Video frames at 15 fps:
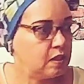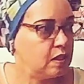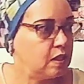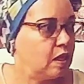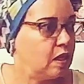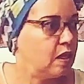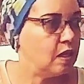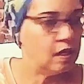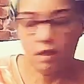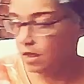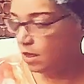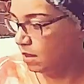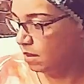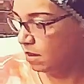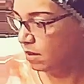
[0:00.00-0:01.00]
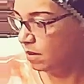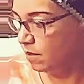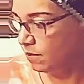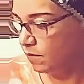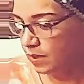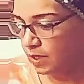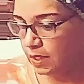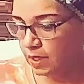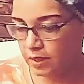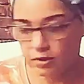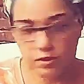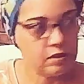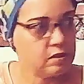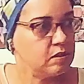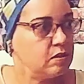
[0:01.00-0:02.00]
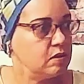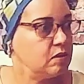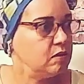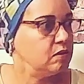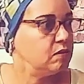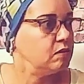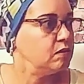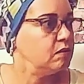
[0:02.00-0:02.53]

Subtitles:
oh, what did I just do?